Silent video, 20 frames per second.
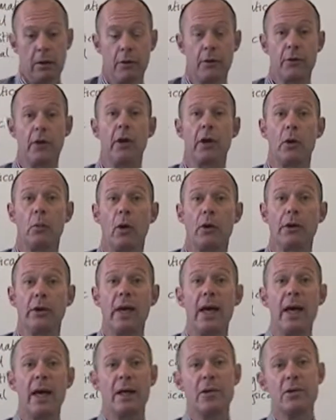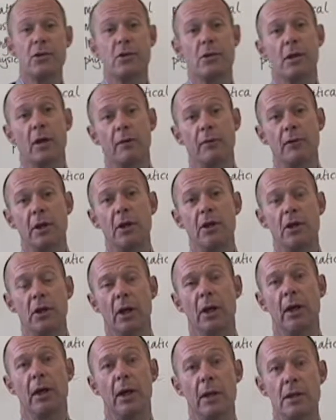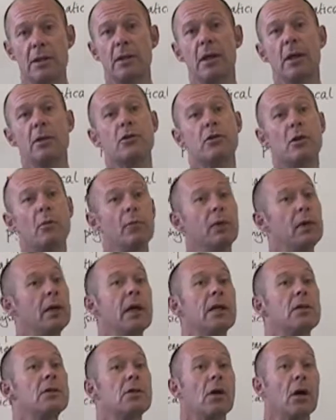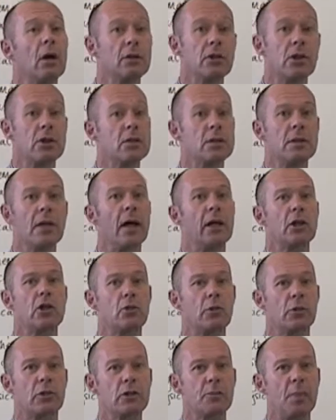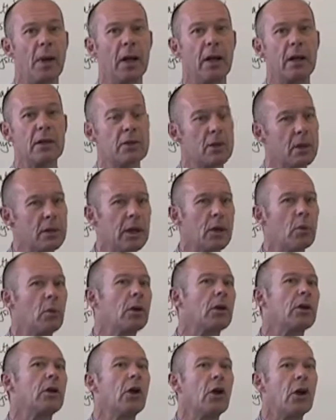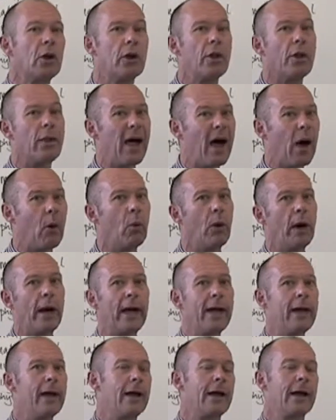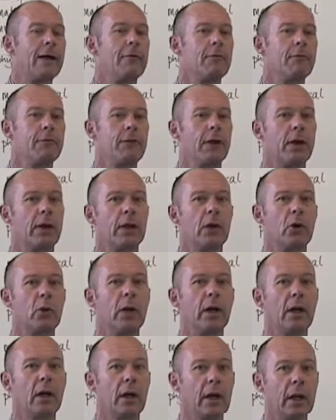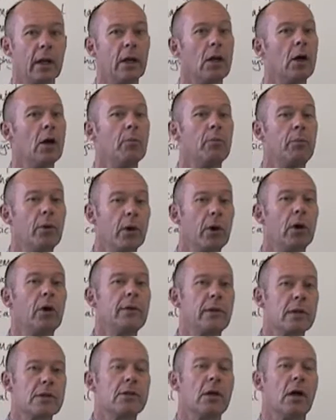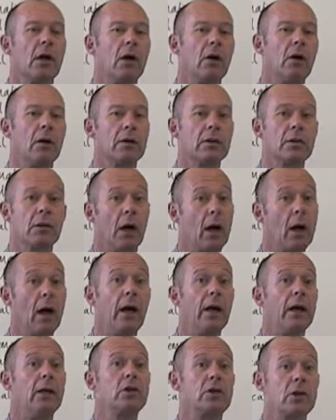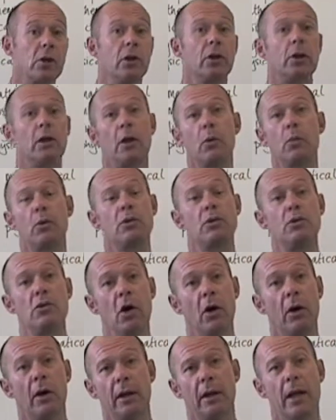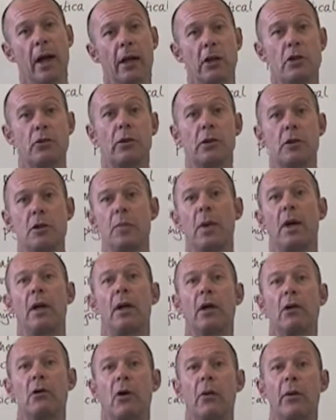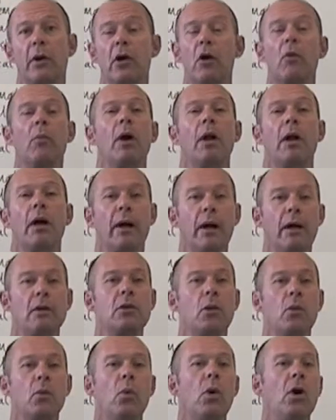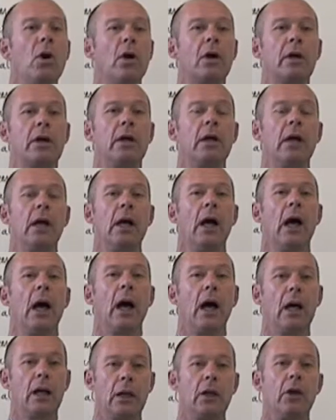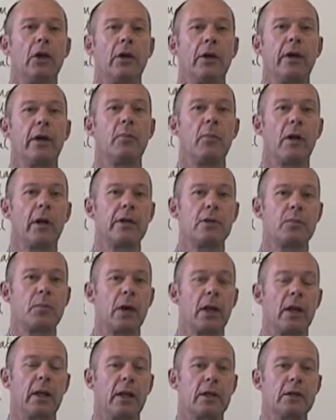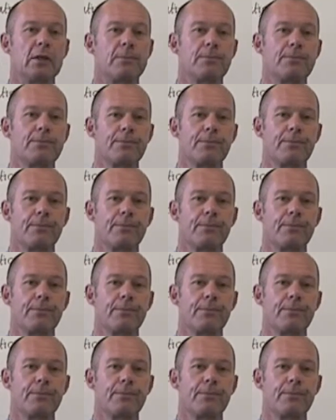31 years of teaching is that some kids are just natural spellers and they will learn that way fairly quickly, but others aren't. I certainly was not a natural speller growing up, and I had to work at learning my spellings.